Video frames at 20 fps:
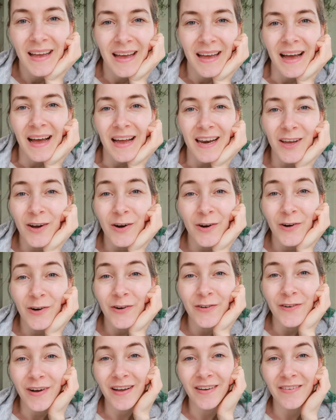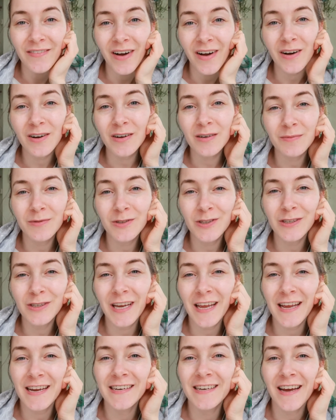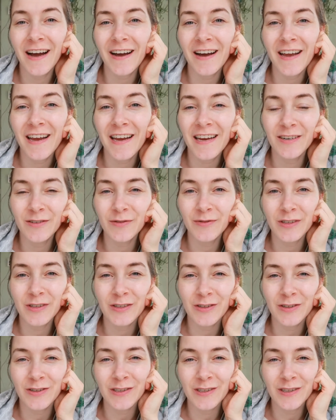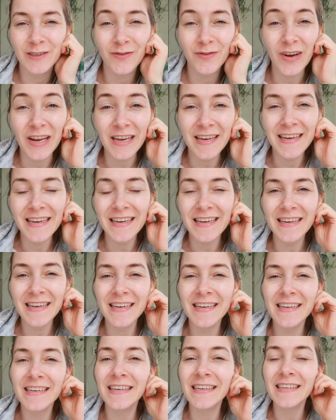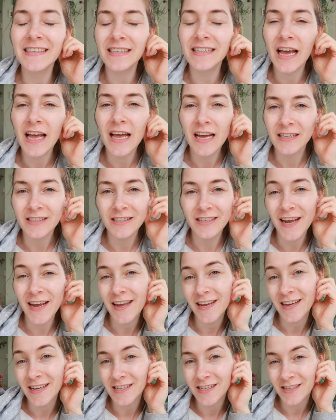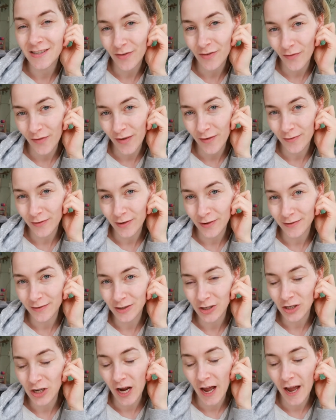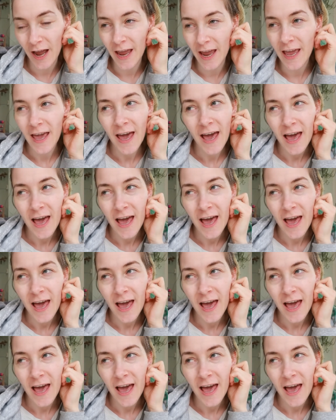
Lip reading: Hello and welcome to day 9 of the tour of the Fleece. Today is the 5th of July.